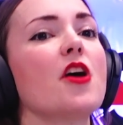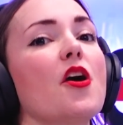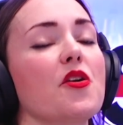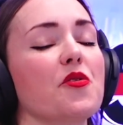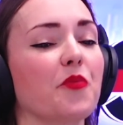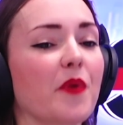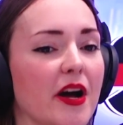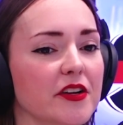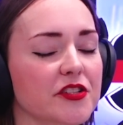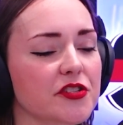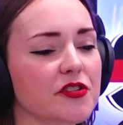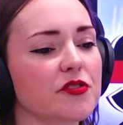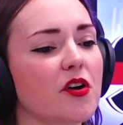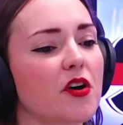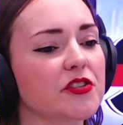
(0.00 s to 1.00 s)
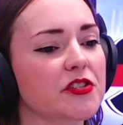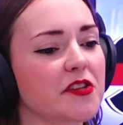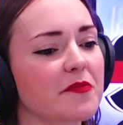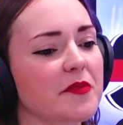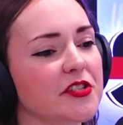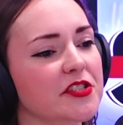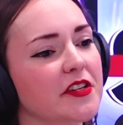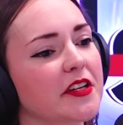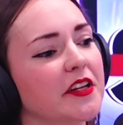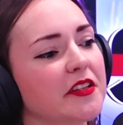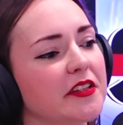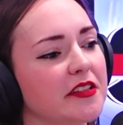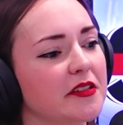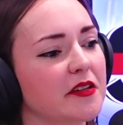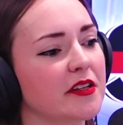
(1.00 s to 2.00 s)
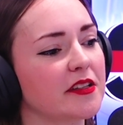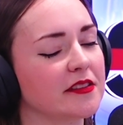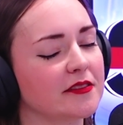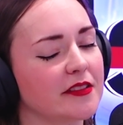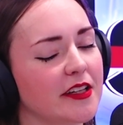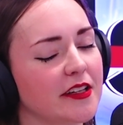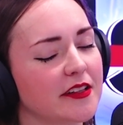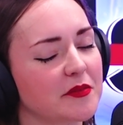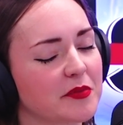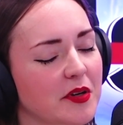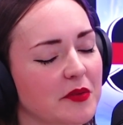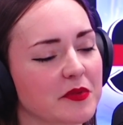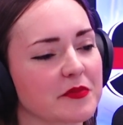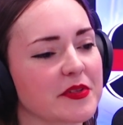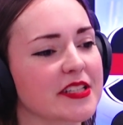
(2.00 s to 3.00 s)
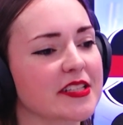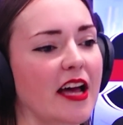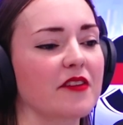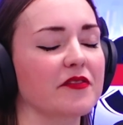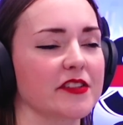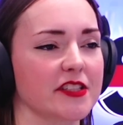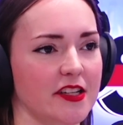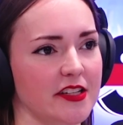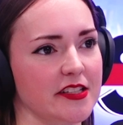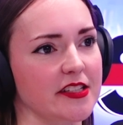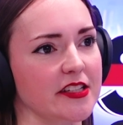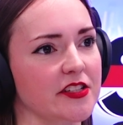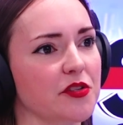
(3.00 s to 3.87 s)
No, well, so not so much. So the other problem is advertising.